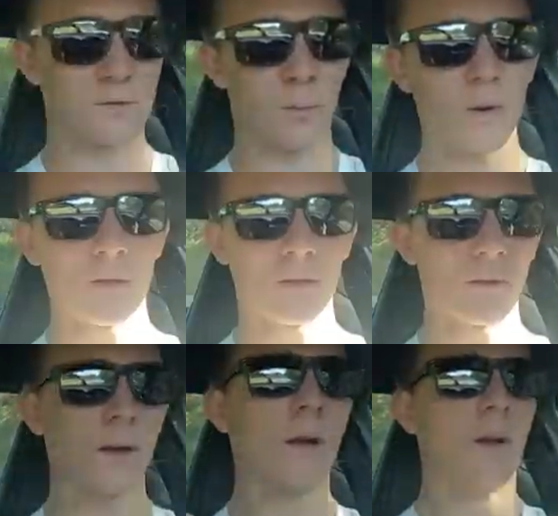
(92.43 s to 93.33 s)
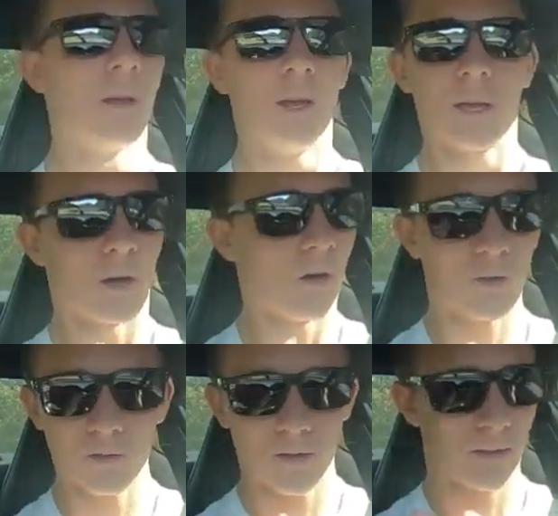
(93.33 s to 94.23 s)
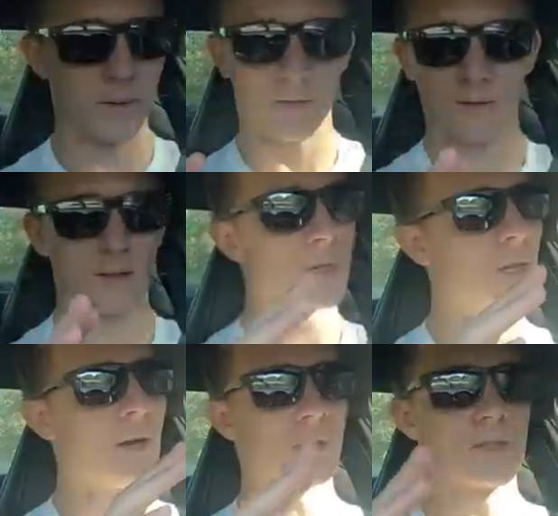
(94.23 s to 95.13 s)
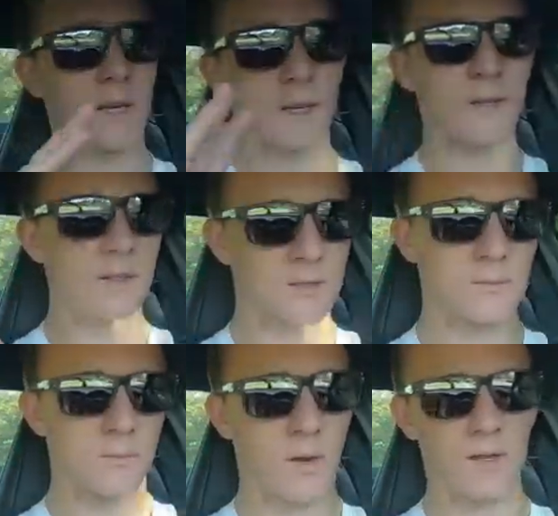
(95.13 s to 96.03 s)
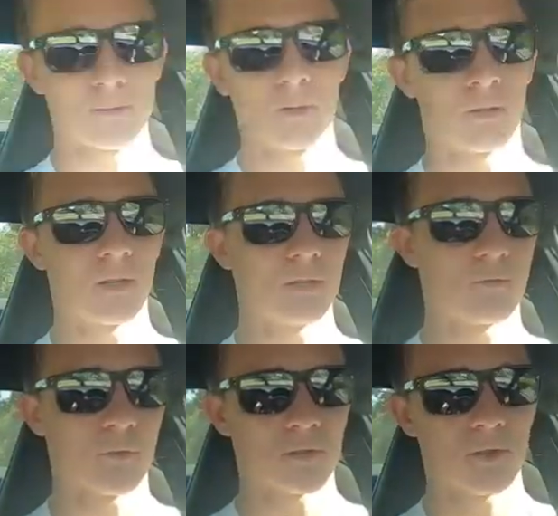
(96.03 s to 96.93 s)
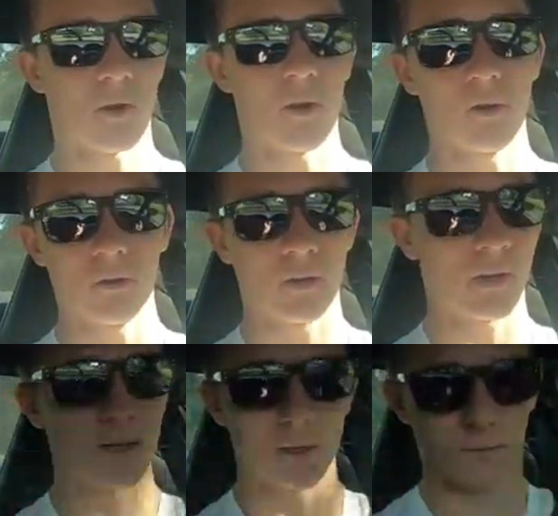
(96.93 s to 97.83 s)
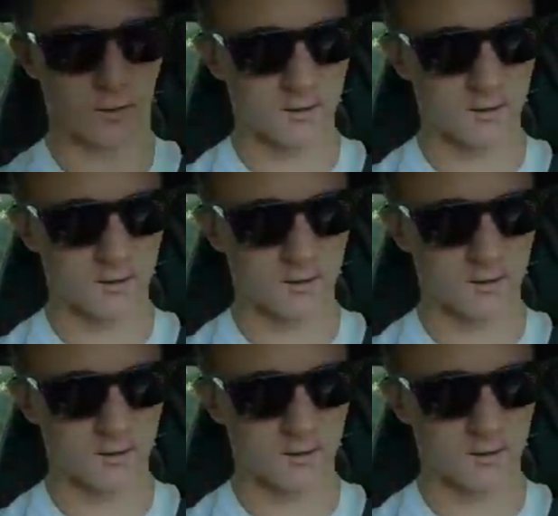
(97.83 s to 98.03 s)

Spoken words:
spoiler. I mean, there's endless possibilities for this car. You can get different